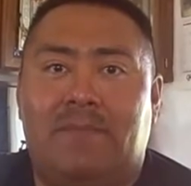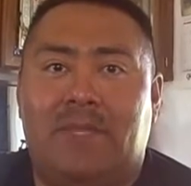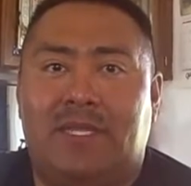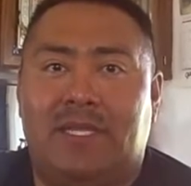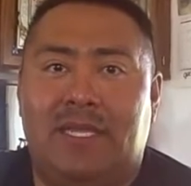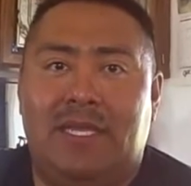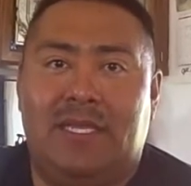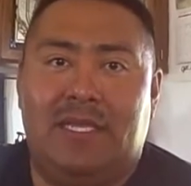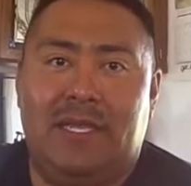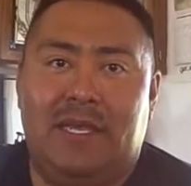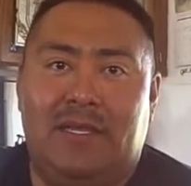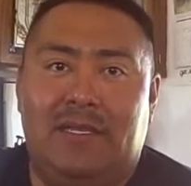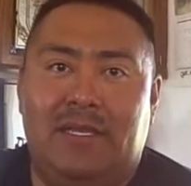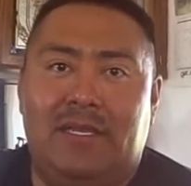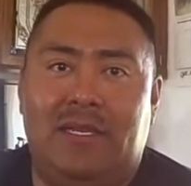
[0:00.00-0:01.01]
the
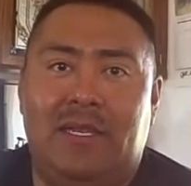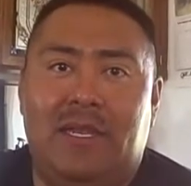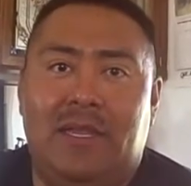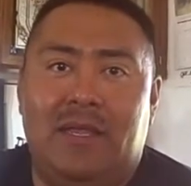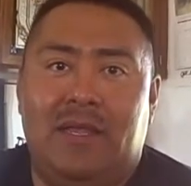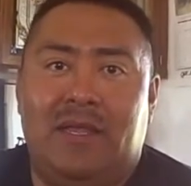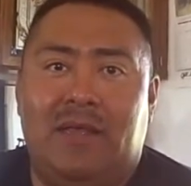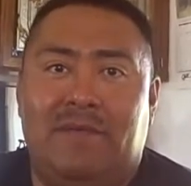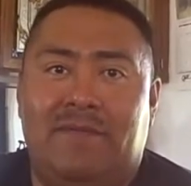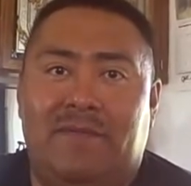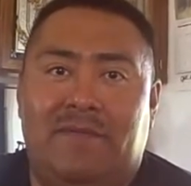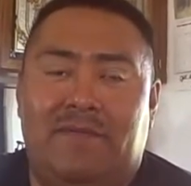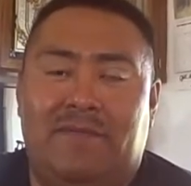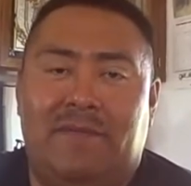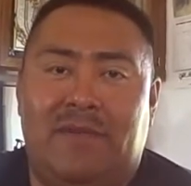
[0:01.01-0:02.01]
detailing of
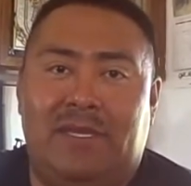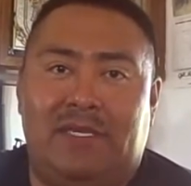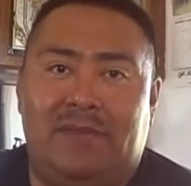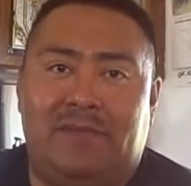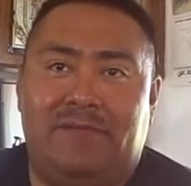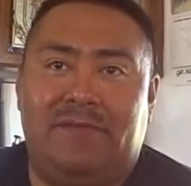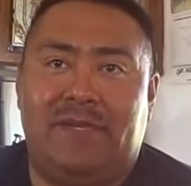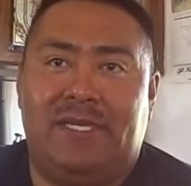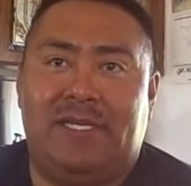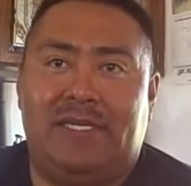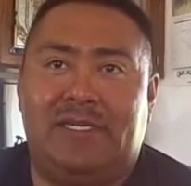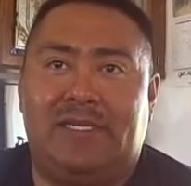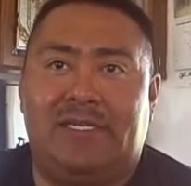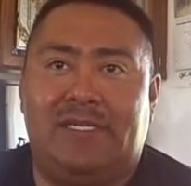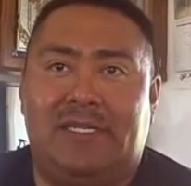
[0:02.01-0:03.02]
the facial
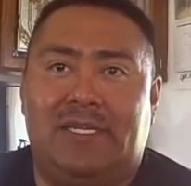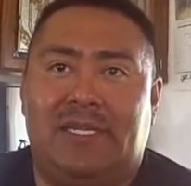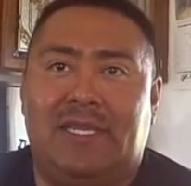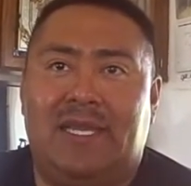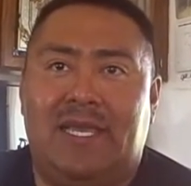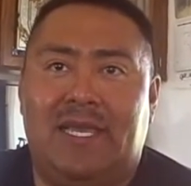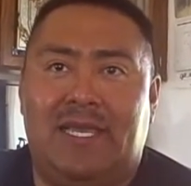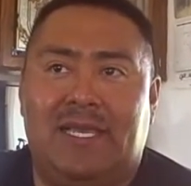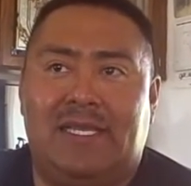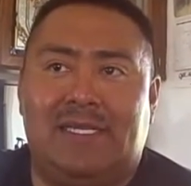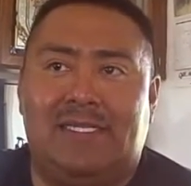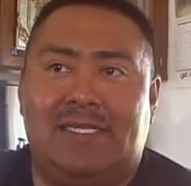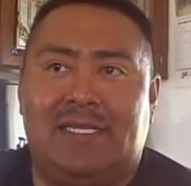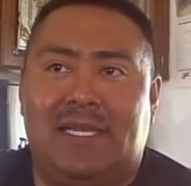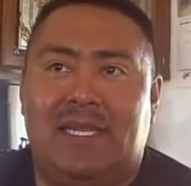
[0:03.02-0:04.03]
features and the
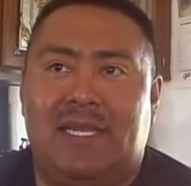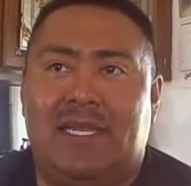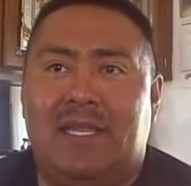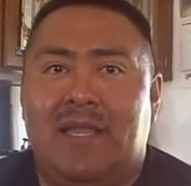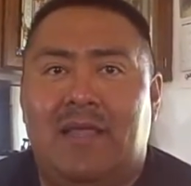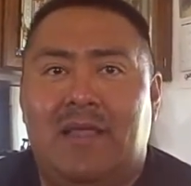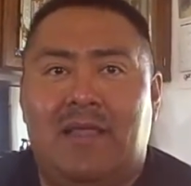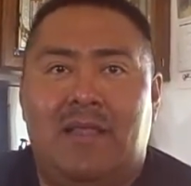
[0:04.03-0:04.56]
legs and